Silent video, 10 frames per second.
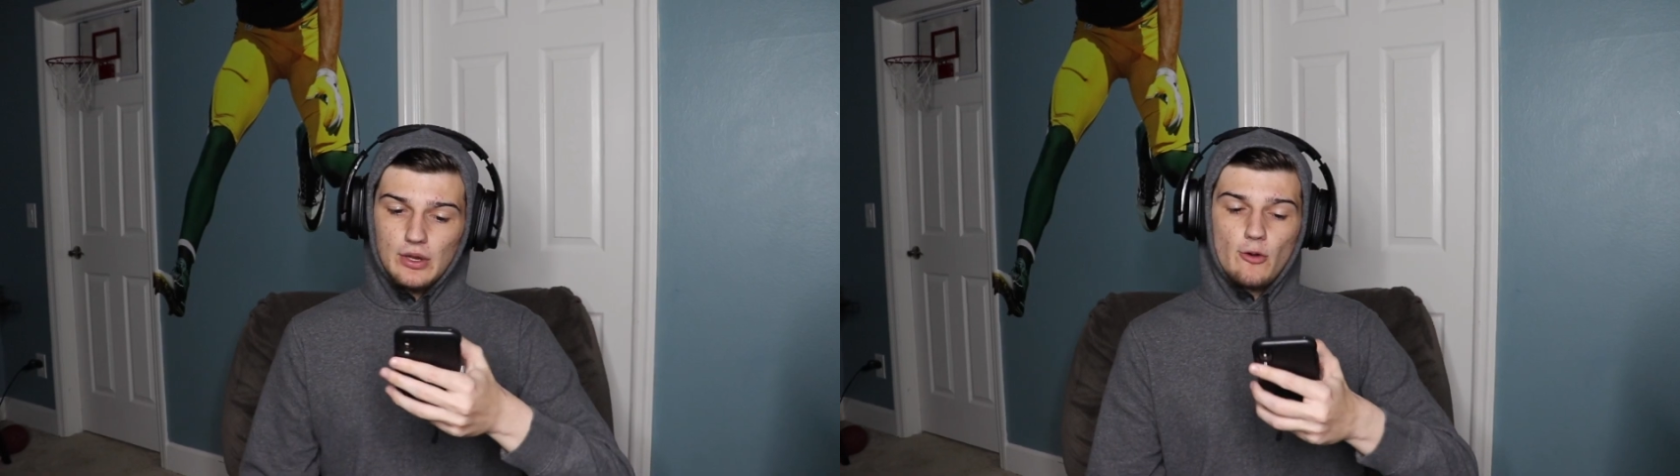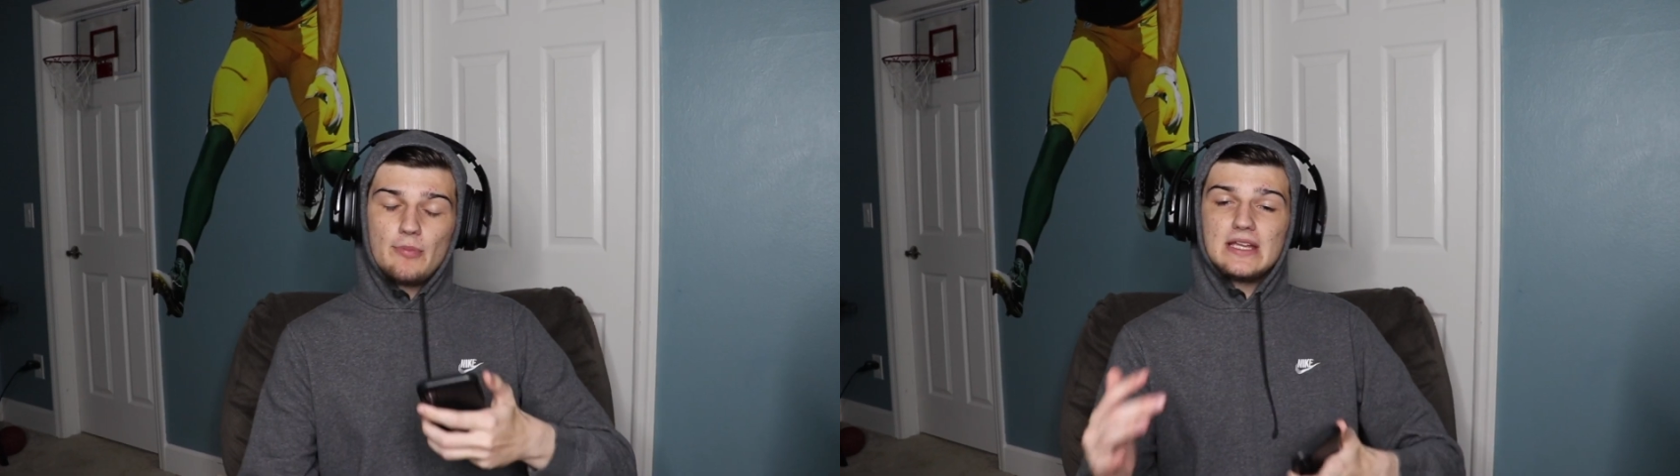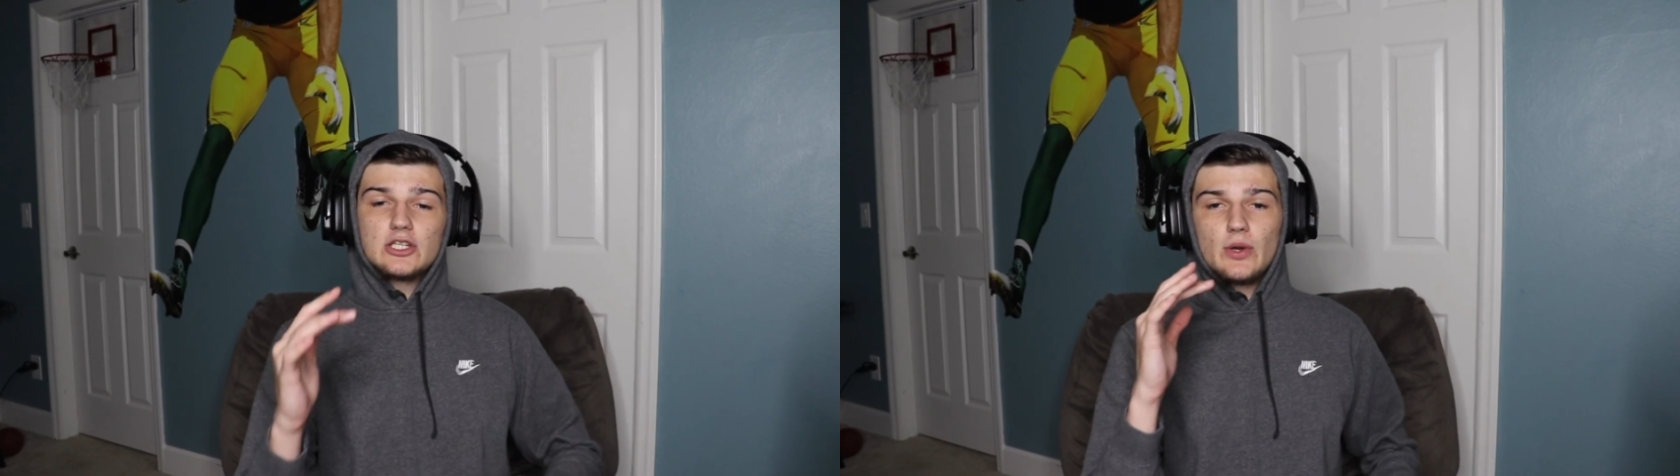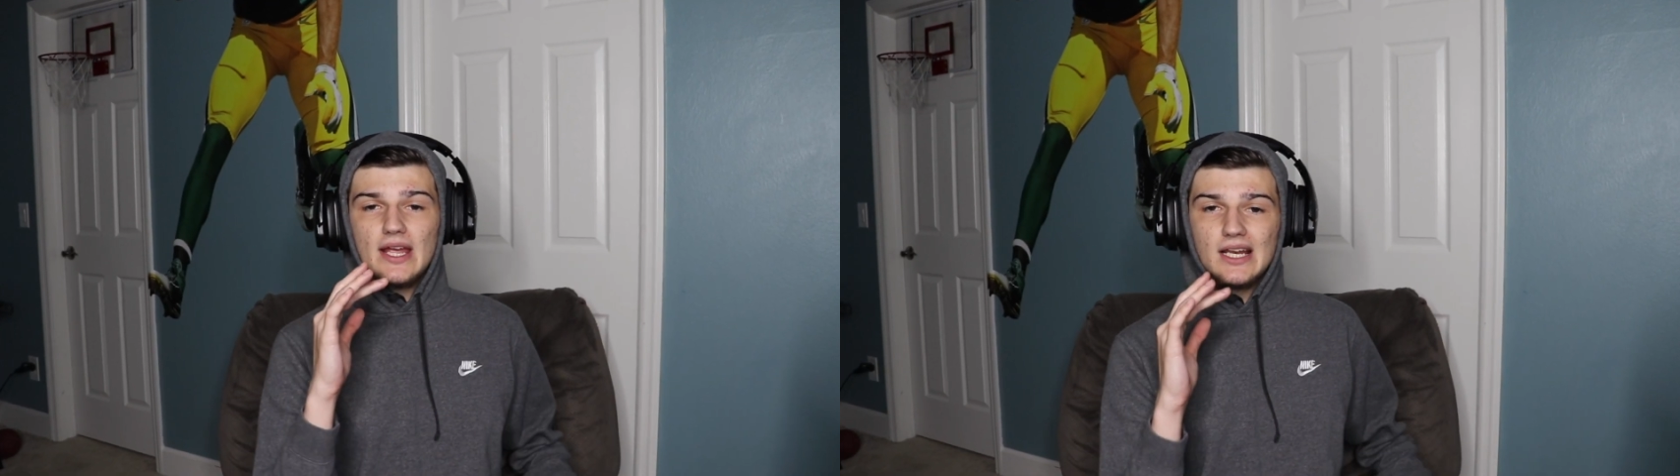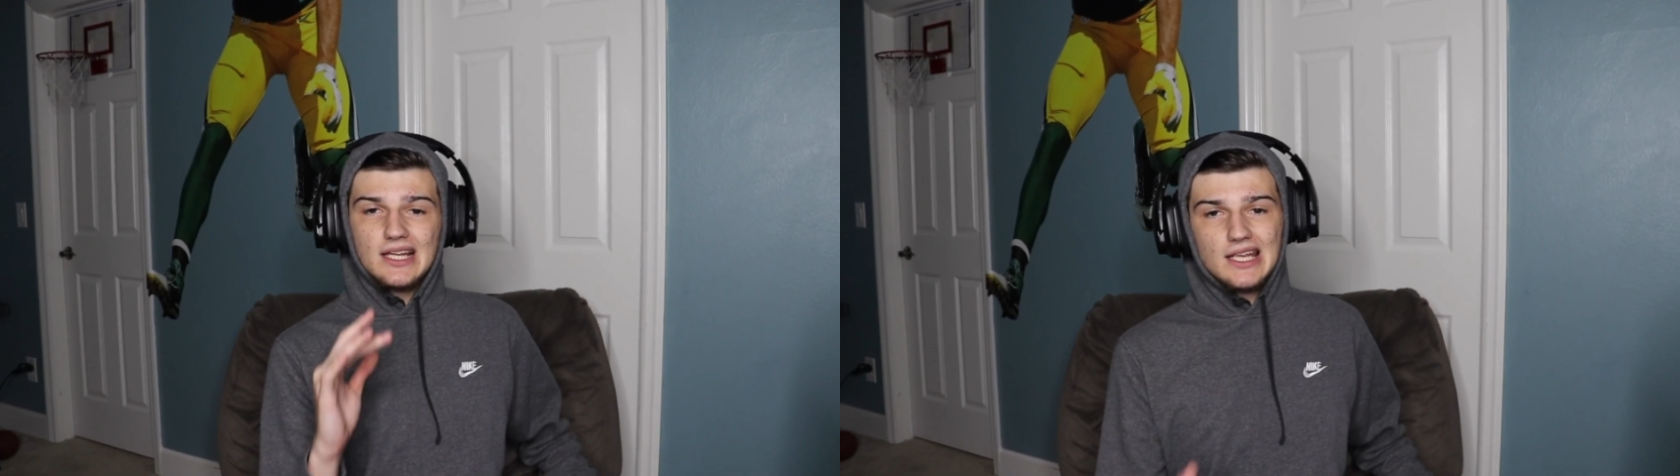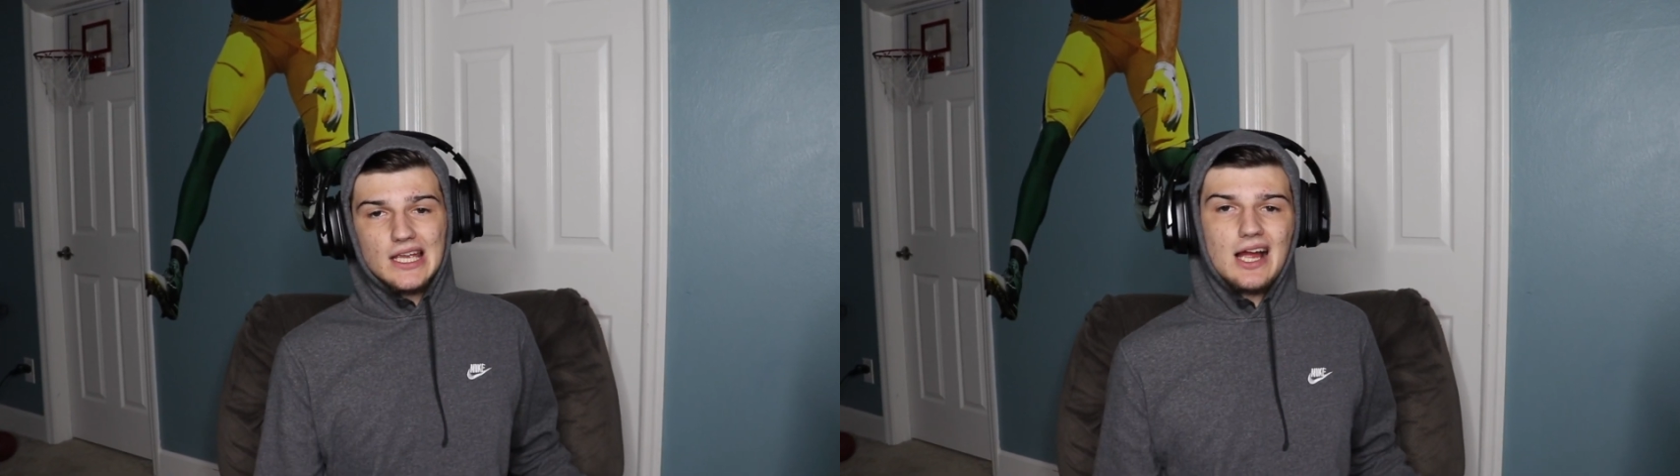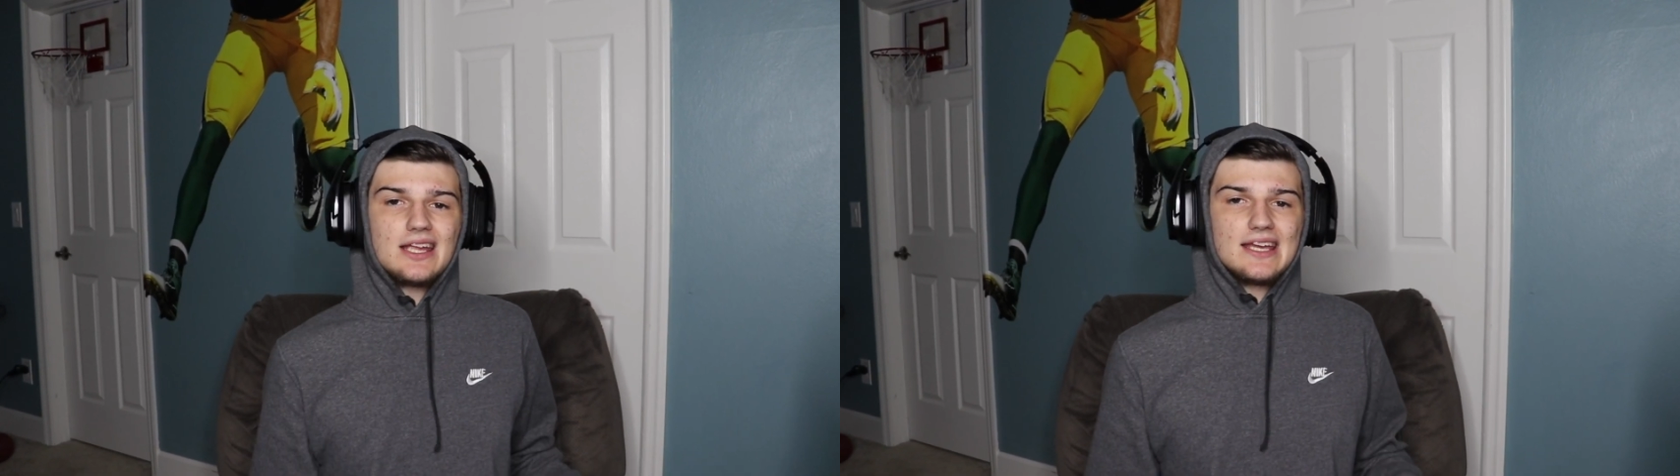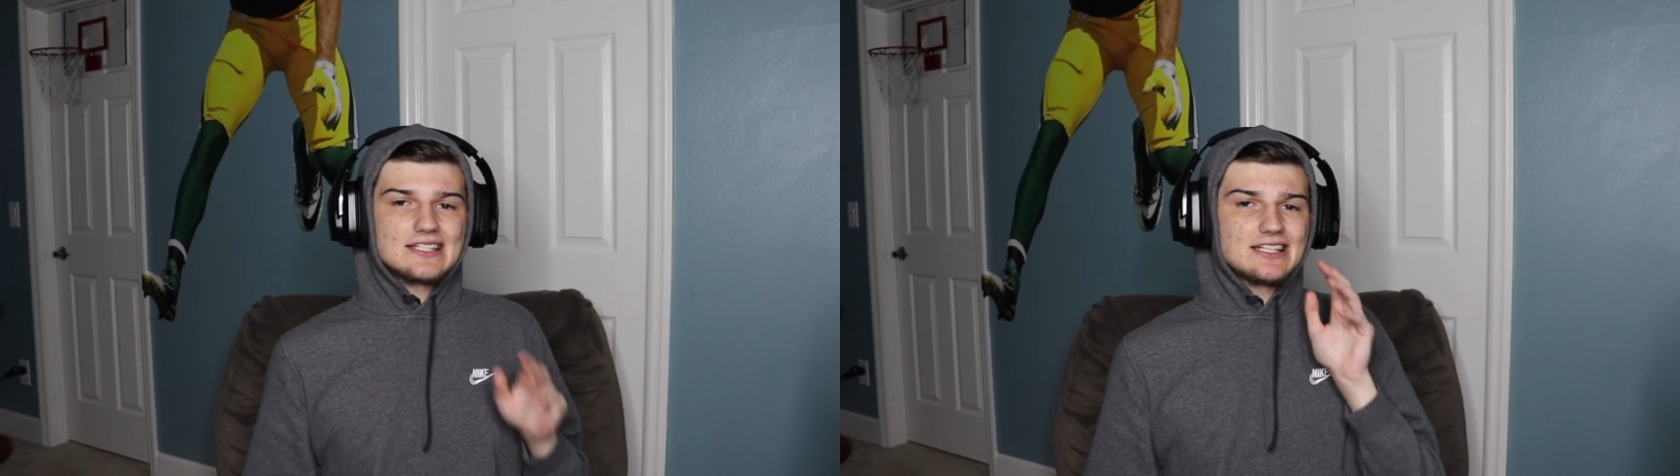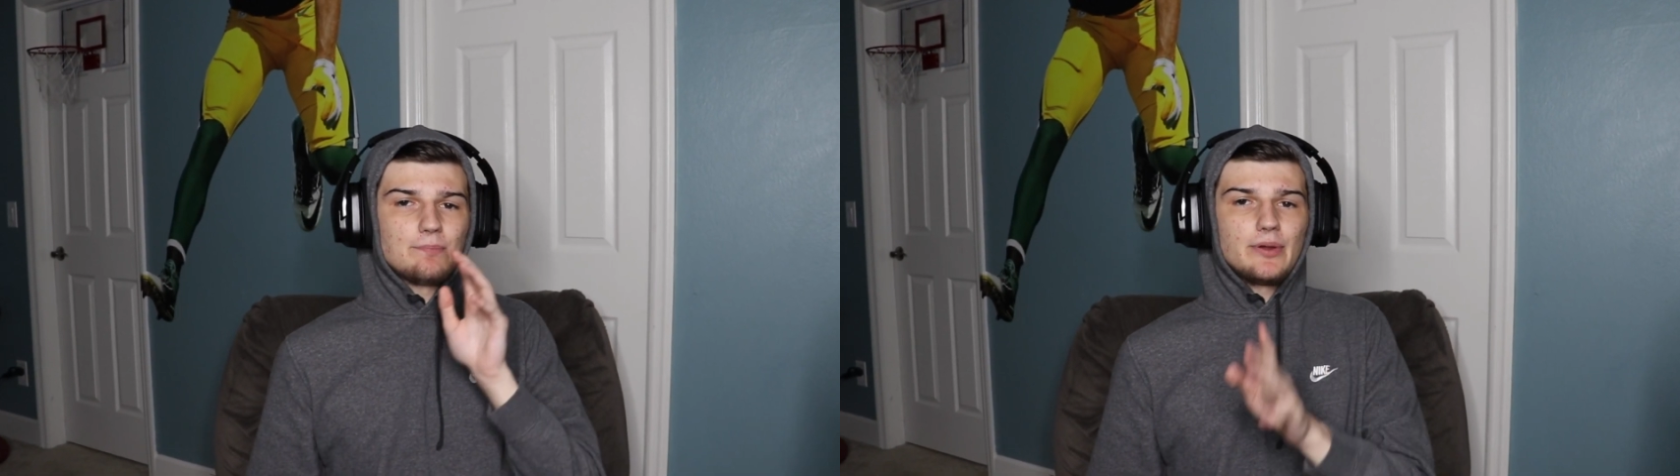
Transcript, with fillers: We will be doing the youngest